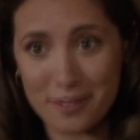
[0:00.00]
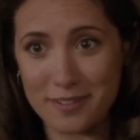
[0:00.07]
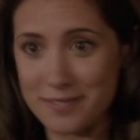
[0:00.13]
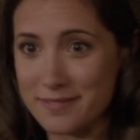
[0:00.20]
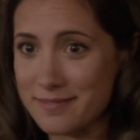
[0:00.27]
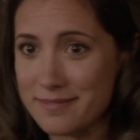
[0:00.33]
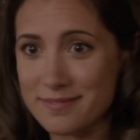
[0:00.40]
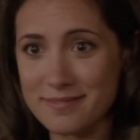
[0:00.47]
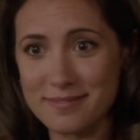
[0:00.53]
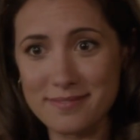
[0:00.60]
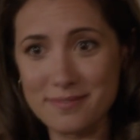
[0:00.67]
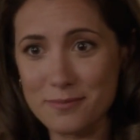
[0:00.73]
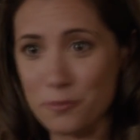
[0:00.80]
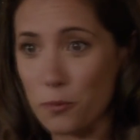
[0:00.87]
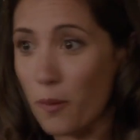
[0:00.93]
or
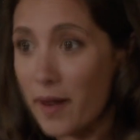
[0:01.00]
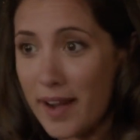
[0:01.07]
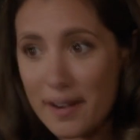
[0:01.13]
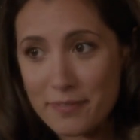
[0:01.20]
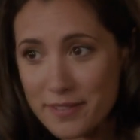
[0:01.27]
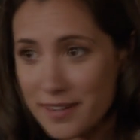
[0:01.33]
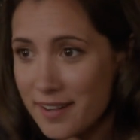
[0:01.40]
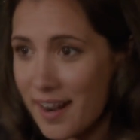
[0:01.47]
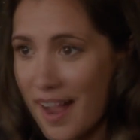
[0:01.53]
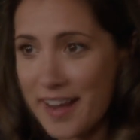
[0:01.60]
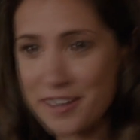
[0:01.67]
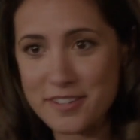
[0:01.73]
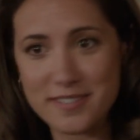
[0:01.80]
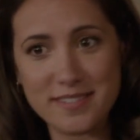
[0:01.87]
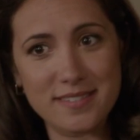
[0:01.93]
whatever. I
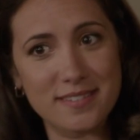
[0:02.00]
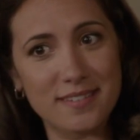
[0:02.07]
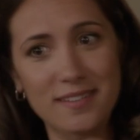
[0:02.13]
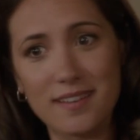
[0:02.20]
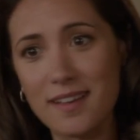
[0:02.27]
just,